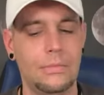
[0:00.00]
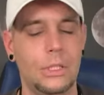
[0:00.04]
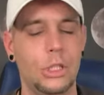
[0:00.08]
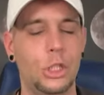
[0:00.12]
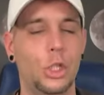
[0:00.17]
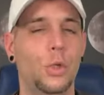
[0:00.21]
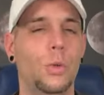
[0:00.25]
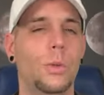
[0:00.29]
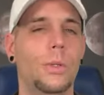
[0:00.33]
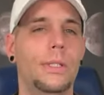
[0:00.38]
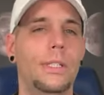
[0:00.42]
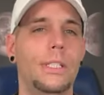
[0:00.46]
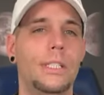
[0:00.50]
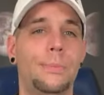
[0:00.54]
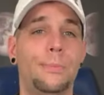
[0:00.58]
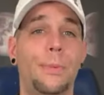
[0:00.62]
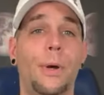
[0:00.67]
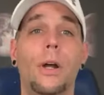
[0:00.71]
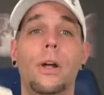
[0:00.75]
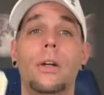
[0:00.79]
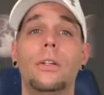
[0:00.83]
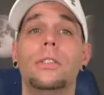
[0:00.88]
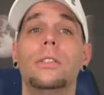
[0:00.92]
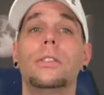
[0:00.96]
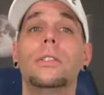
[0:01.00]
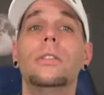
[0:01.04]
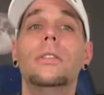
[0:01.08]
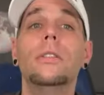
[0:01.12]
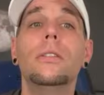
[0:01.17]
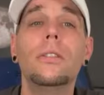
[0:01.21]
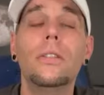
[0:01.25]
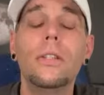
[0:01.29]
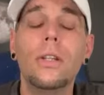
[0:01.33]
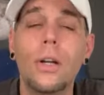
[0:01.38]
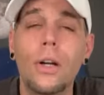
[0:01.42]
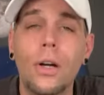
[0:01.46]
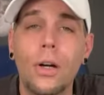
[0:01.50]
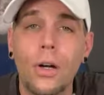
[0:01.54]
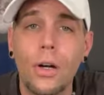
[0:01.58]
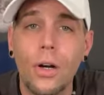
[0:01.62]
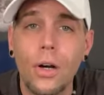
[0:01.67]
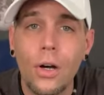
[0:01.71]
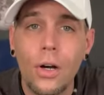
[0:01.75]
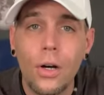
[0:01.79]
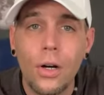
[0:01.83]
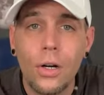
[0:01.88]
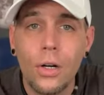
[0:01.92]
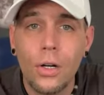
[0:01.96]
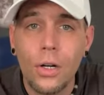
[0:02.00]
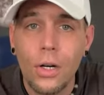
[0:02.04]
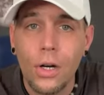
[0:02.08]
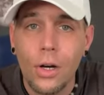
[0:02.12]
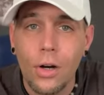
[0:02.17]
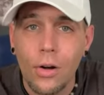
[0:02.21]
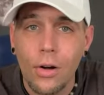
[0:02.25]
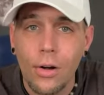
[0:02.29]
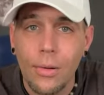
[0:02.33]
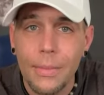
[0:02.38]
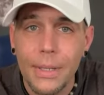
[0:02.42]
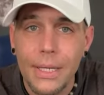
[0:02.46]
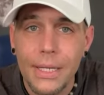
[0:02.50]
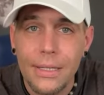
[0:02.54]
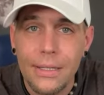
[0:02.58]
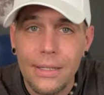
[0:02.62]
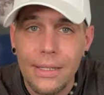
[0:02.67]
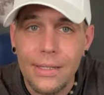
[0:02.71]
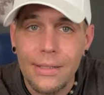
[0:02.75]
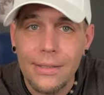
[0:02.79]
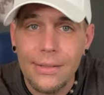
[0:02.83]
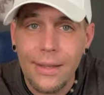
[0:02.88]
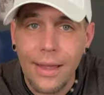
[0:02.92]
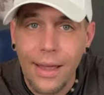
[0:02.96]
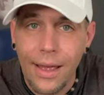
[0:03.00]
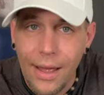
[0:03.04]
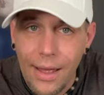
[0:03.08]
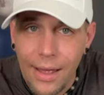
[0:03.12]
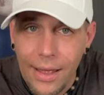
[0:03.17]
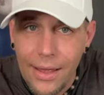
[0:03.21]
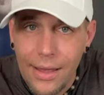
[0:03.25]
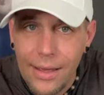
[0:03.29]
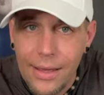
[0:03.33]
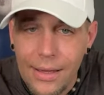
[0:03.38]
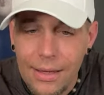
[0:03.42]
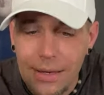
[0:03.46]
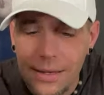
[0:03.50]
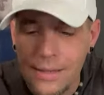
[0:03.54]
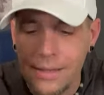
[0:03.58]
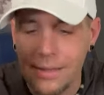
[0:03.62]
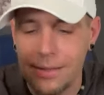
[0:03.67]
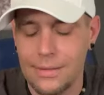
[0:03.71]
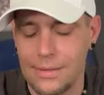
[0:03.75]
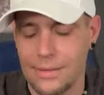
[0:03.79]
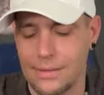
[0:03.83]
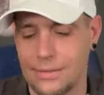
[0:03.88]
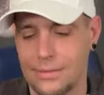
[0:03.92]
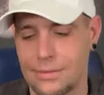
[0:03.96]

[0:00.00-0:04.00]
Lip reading: You and this person are karmically tied.